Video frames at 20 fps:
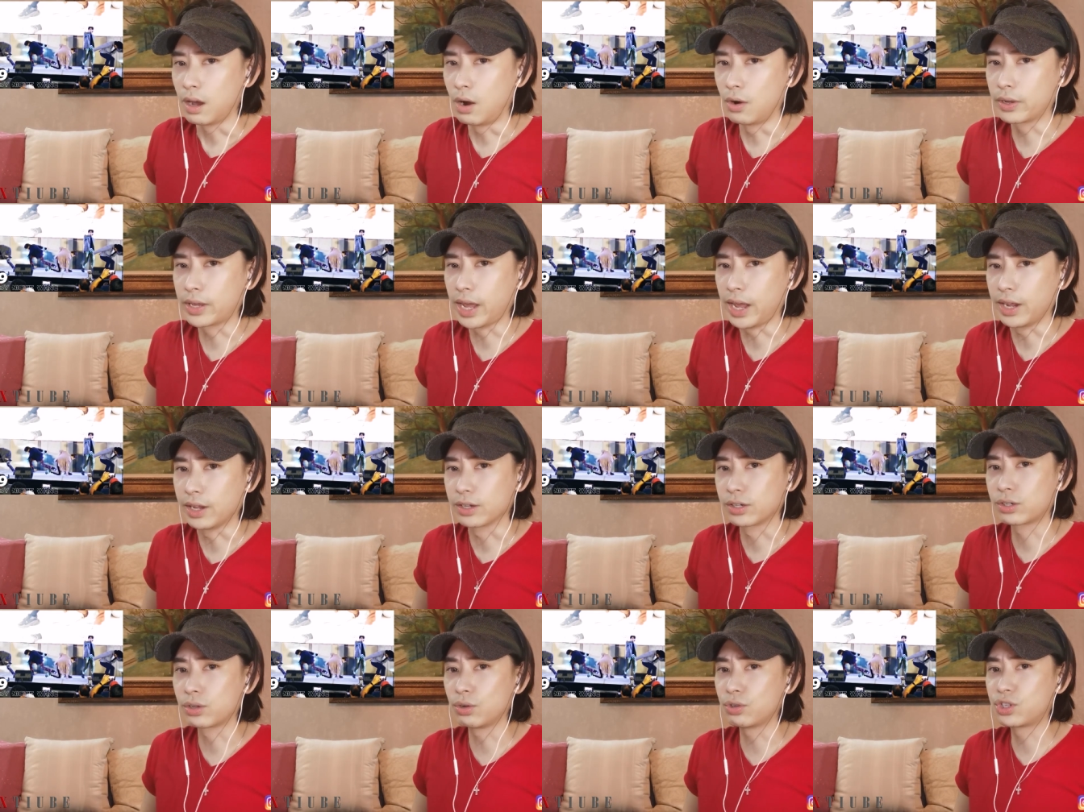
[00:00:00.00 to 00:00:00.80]

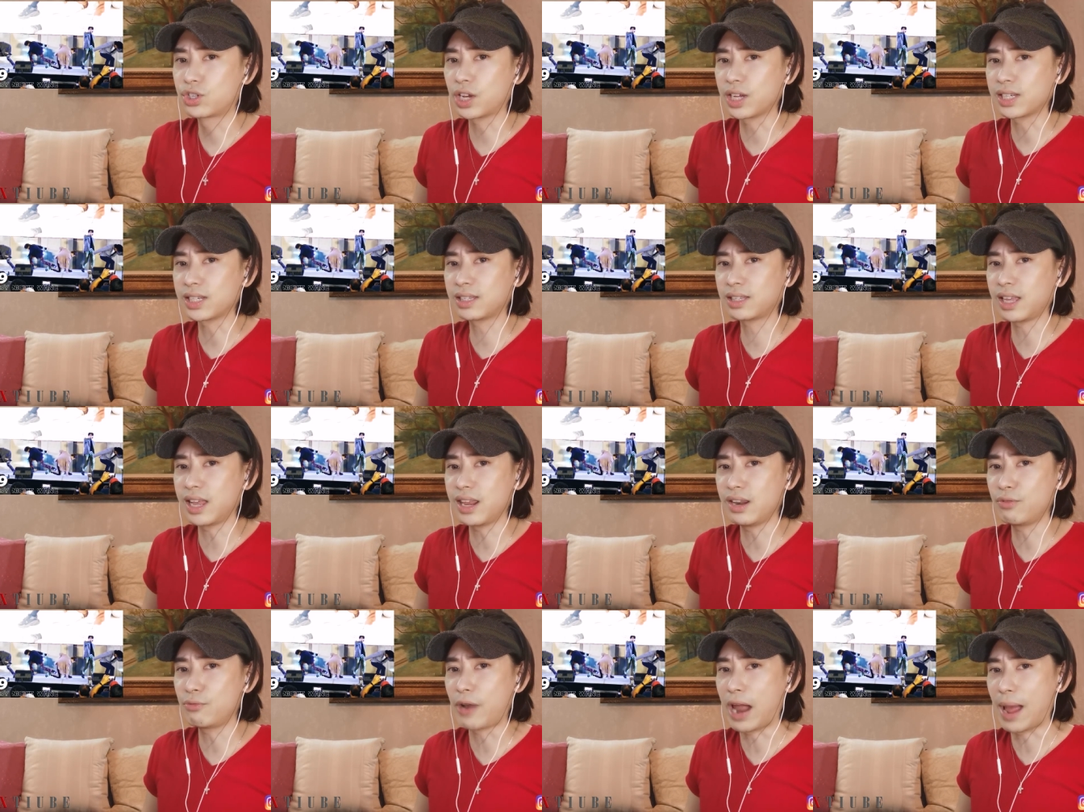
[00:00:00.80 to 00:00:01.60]
Okay, so
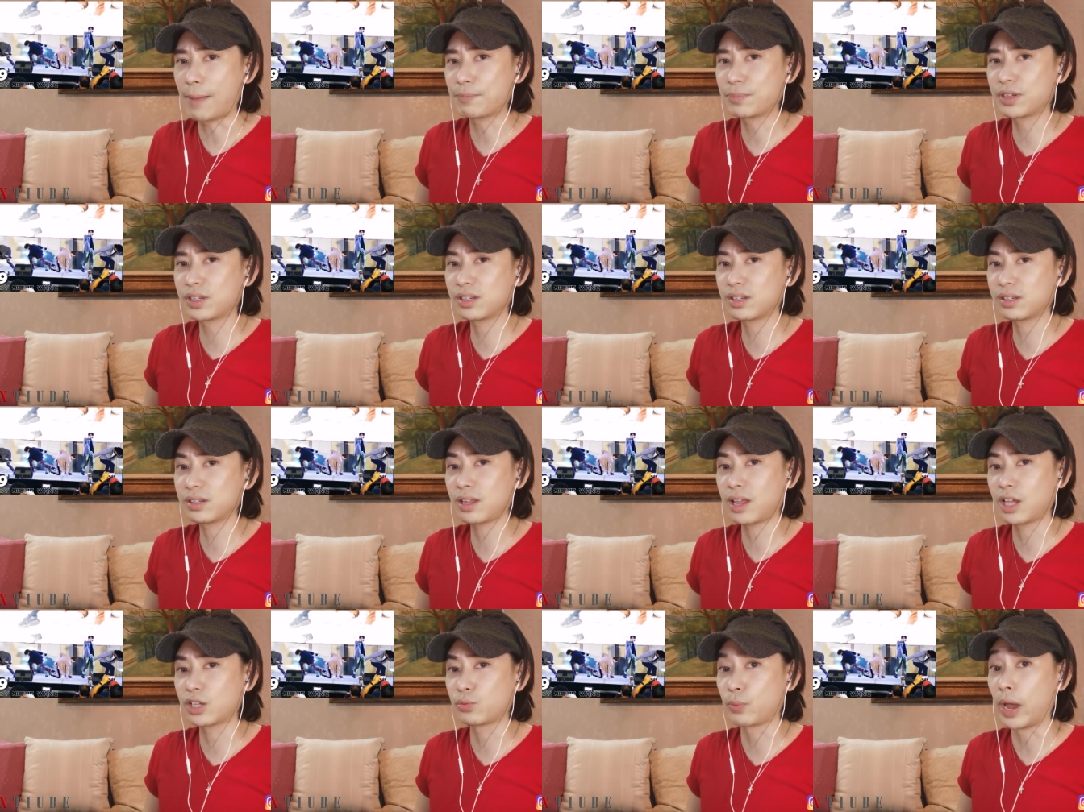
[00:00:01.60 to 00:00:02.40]
Justin
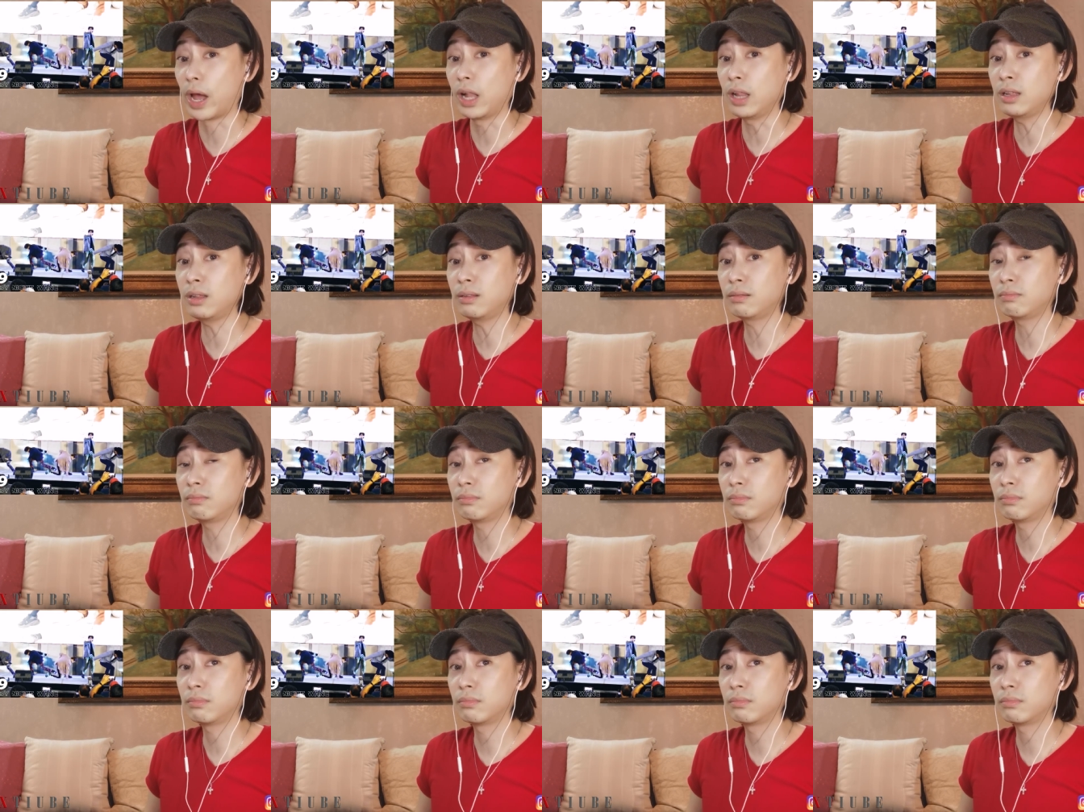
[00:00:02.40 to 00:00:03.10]
raps as well.